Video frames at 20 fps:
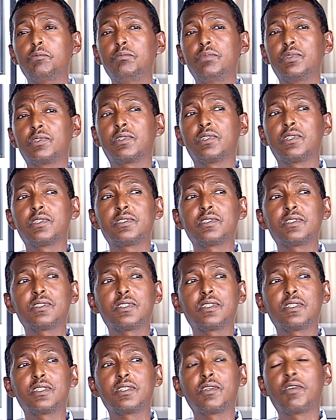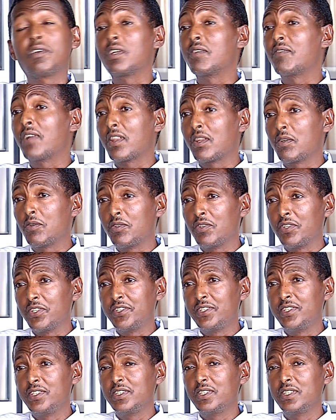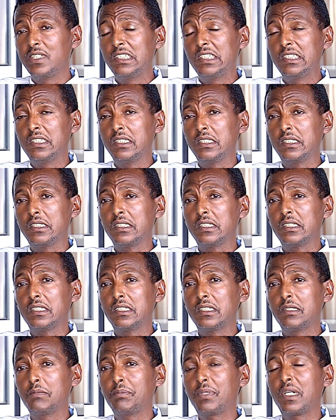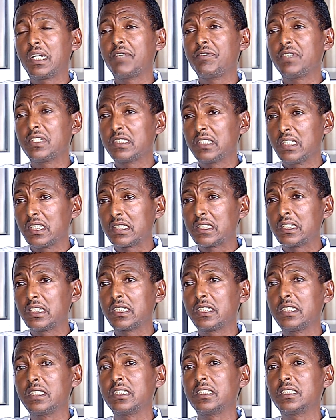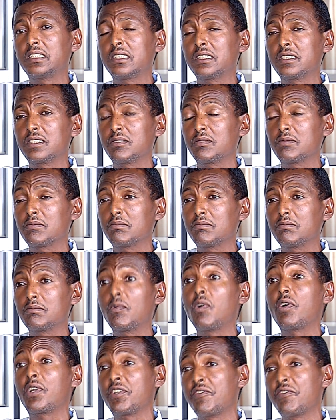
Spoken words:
because all over the world, private sector is more